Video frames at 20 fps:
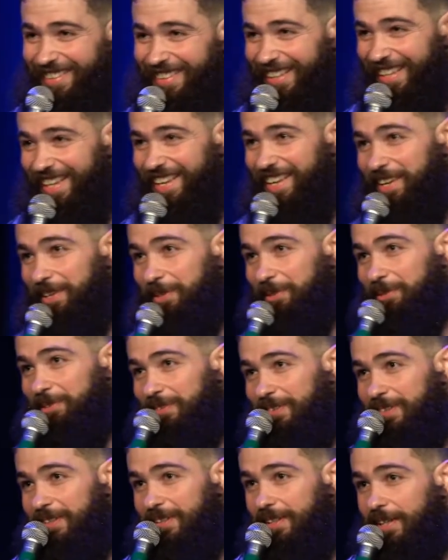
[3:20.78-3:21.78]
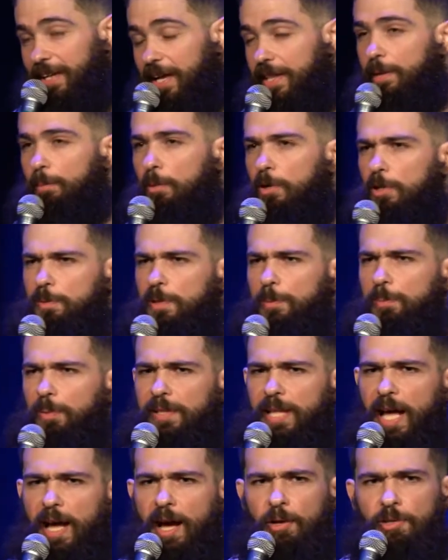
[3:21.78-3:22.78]
I know. And then most people
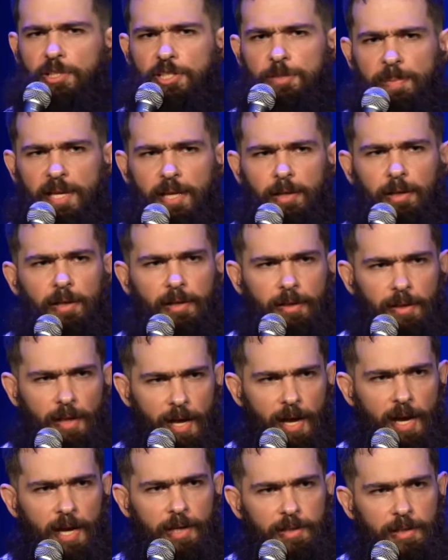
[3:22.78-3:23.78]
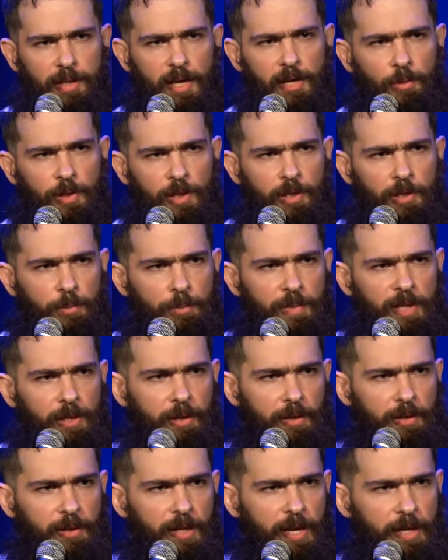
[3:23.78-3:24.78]
now just meet online. Did anyone here meet
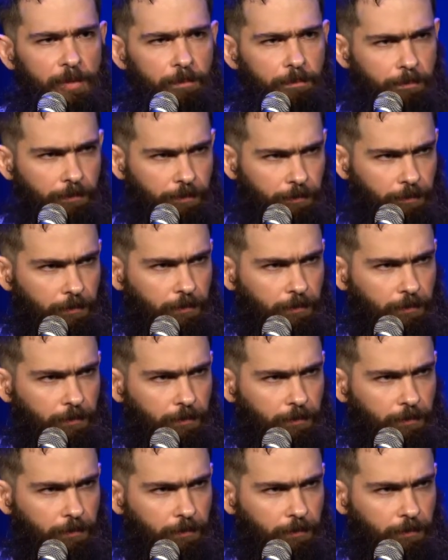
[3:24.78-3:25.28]
online?